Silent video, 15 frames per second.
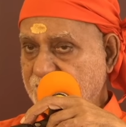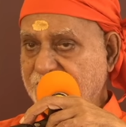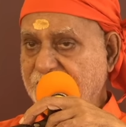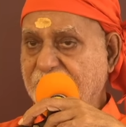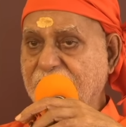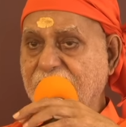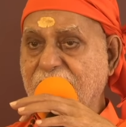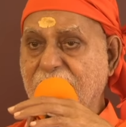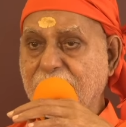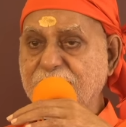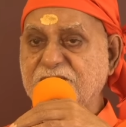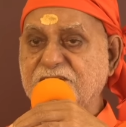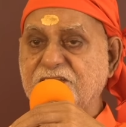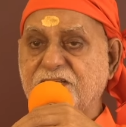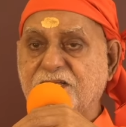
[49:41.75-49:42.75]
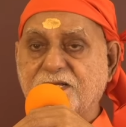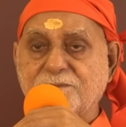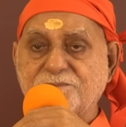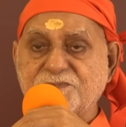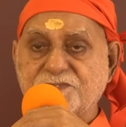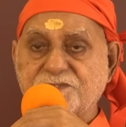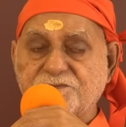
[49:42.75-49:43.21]
When a calamity
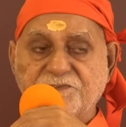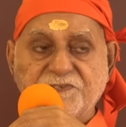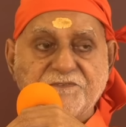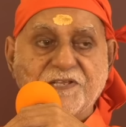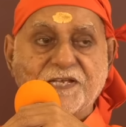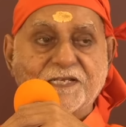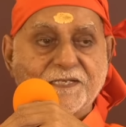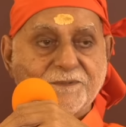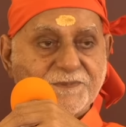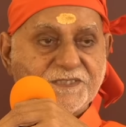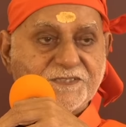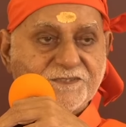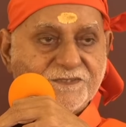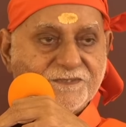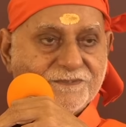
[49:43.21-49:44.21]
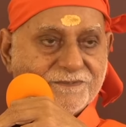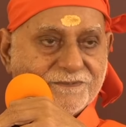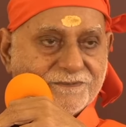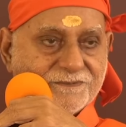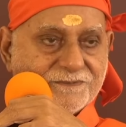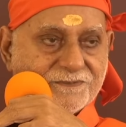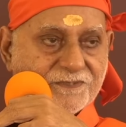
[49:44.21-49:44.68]
comes, we welcome it.
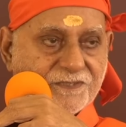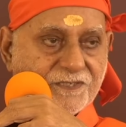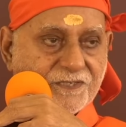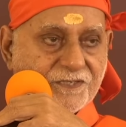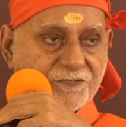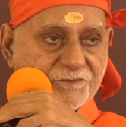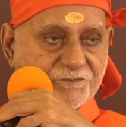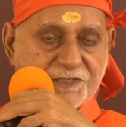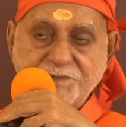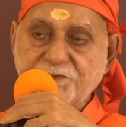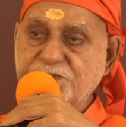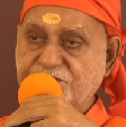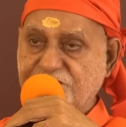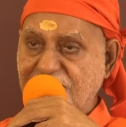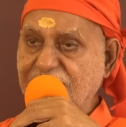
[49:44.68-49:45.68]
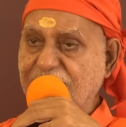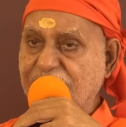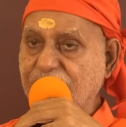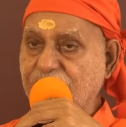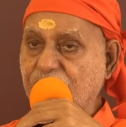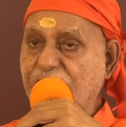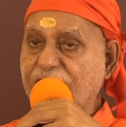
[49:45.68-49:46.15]
We will
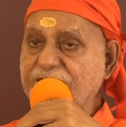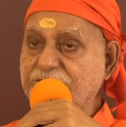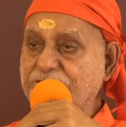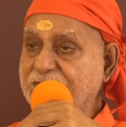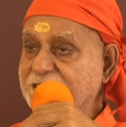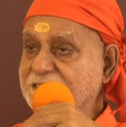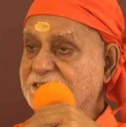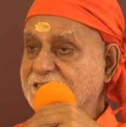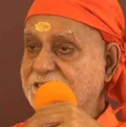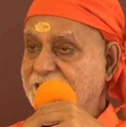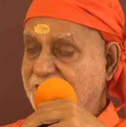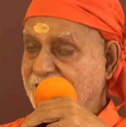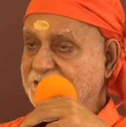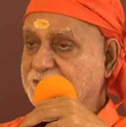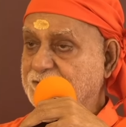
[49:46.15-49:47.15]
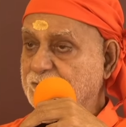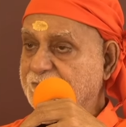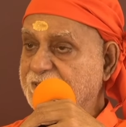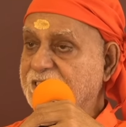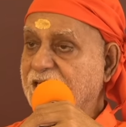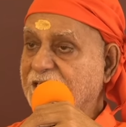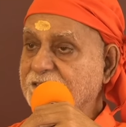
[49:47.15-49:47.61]
think what best next
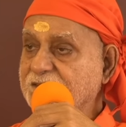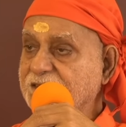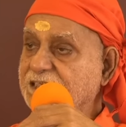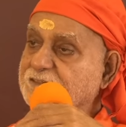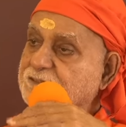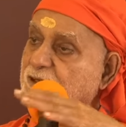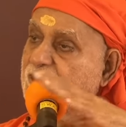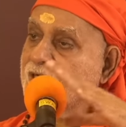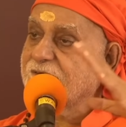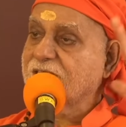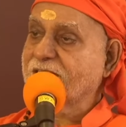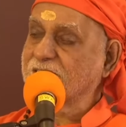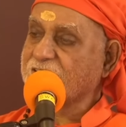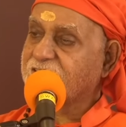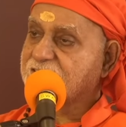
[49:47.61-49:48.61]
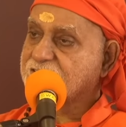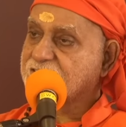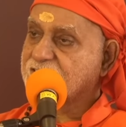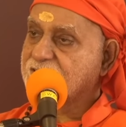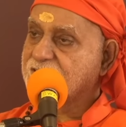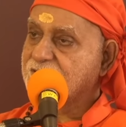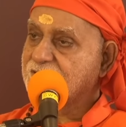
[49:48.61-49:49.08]
to be done. That's all our
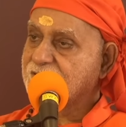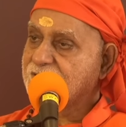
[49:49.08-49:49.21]
attention.